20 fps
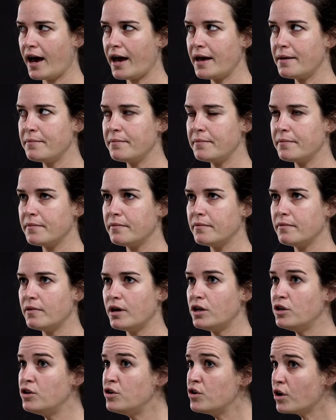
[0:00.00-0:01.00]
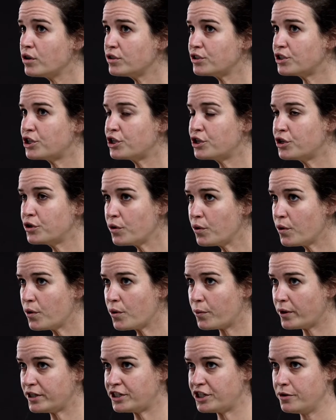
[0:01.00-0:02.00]
I'm not sure
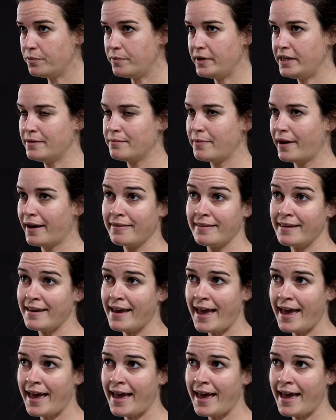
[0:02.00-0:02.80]
what you mean by the